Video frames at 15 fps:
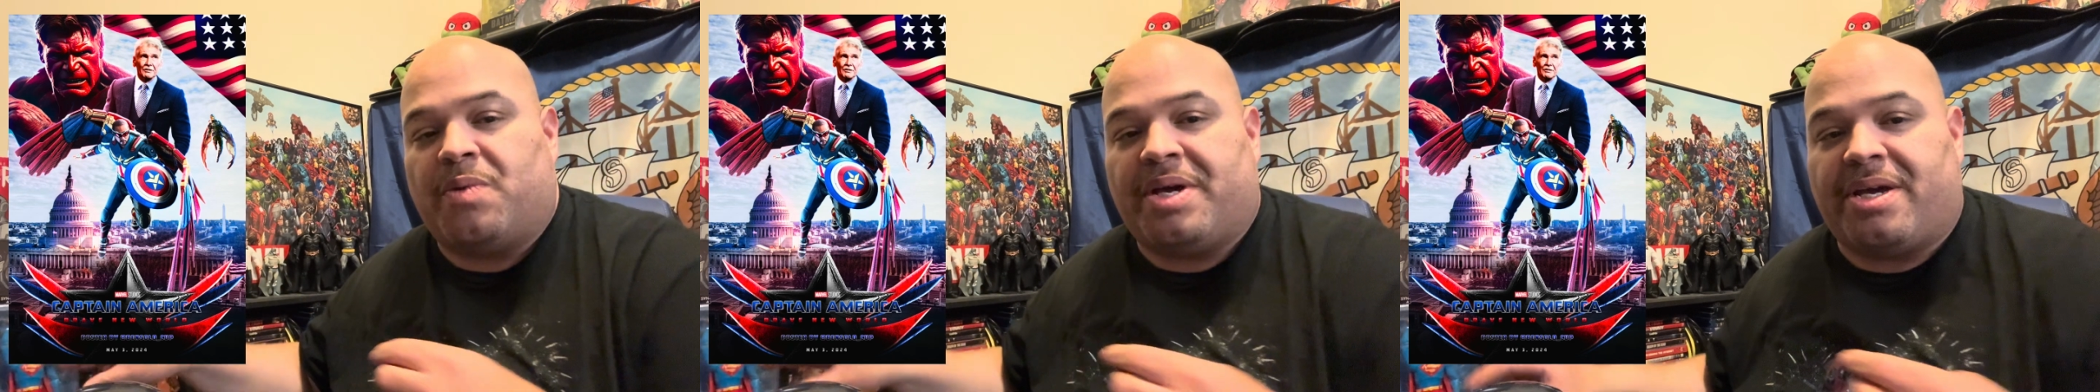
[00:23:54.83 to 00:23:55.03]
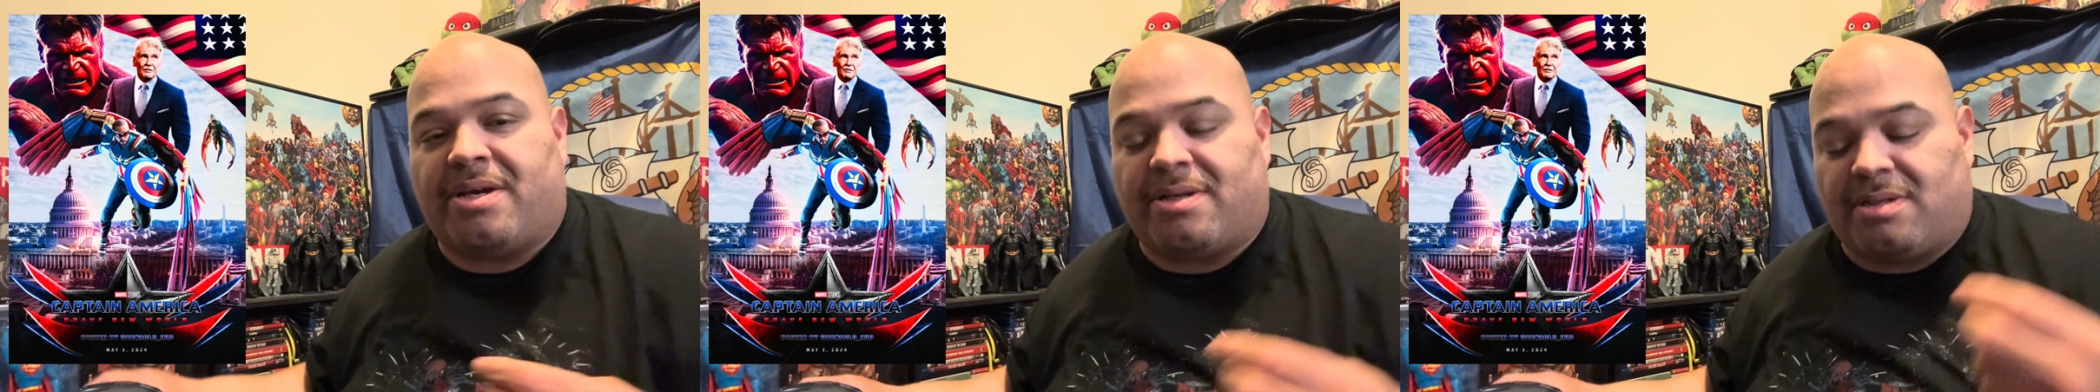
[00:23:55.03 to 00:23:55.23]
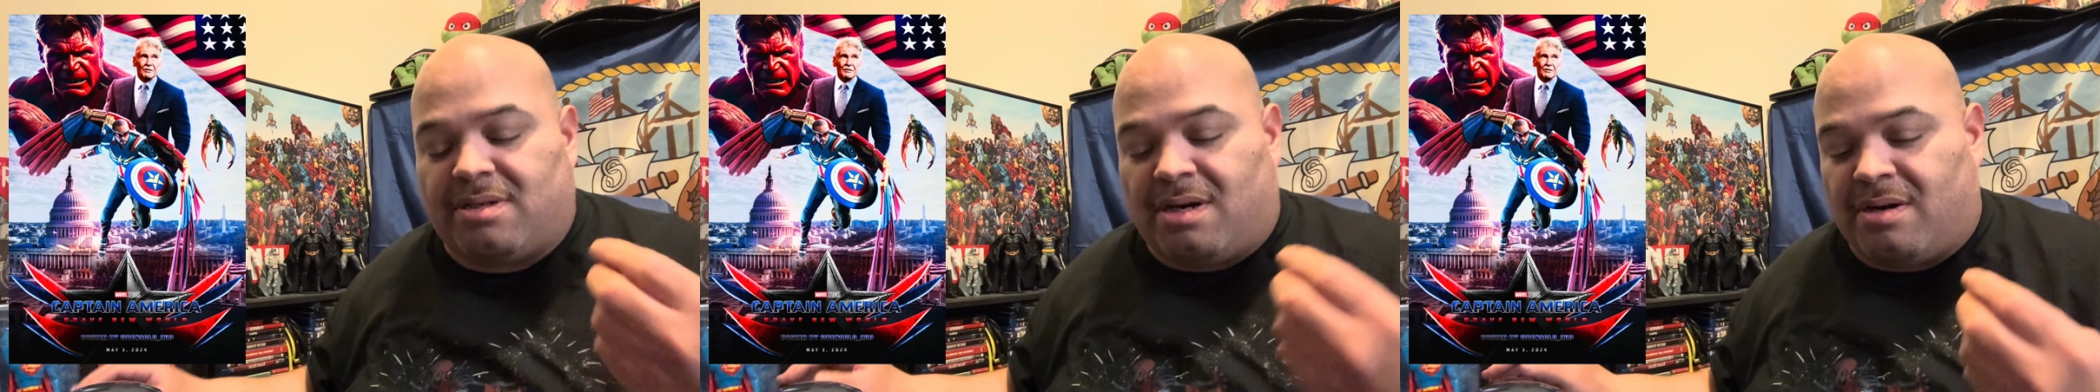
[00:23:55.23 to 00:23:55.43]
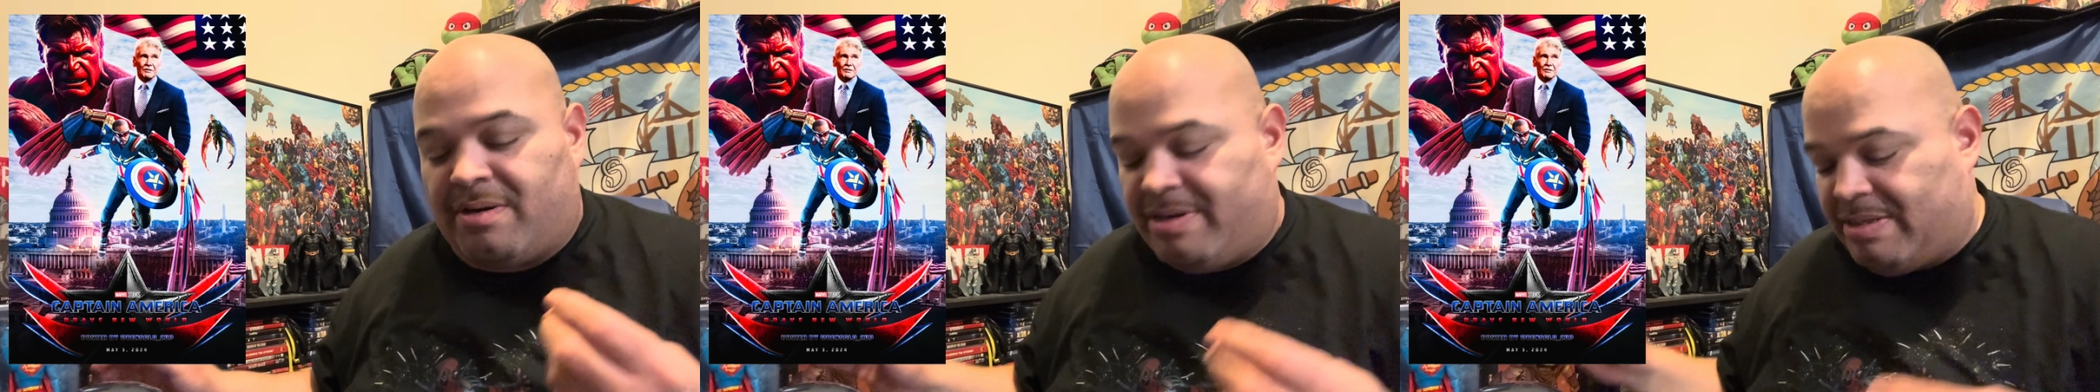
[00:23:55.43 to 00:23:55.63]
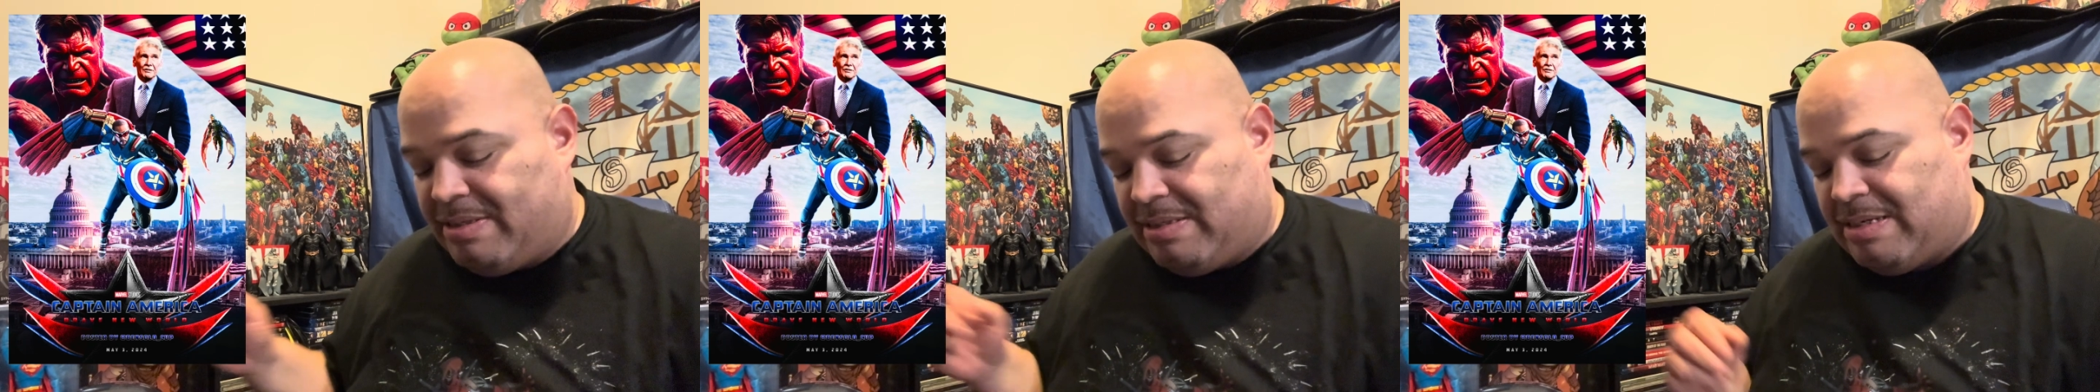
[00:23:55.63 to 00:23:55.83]
wings are
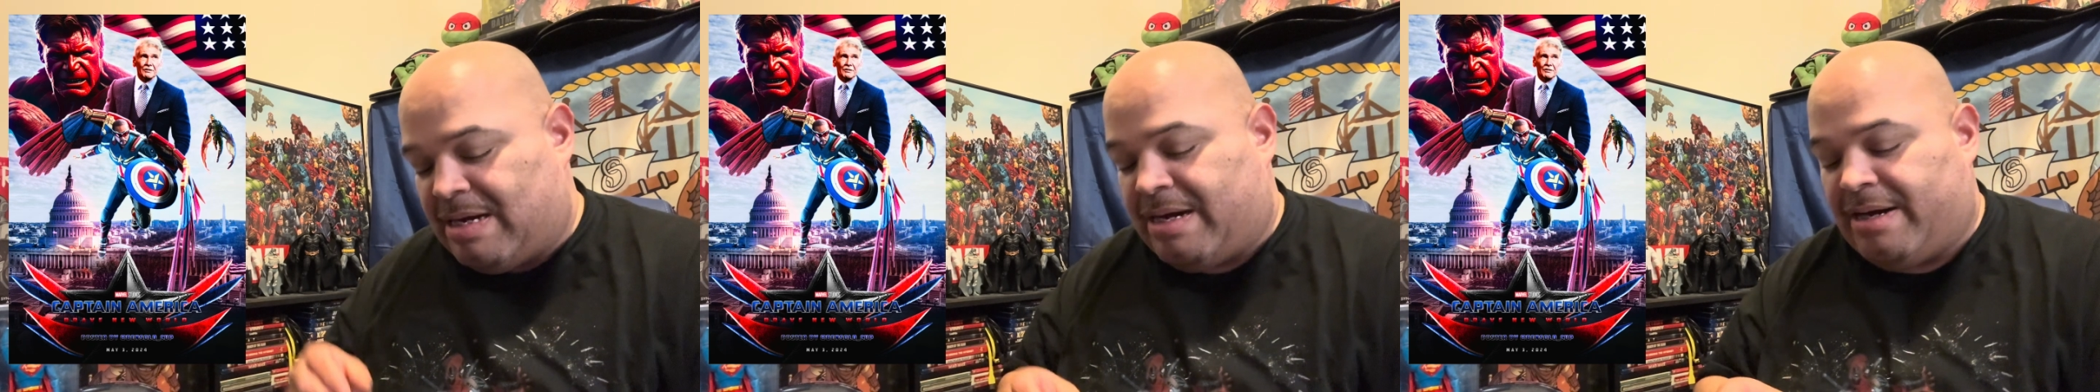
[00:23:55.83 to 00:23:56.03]
inside.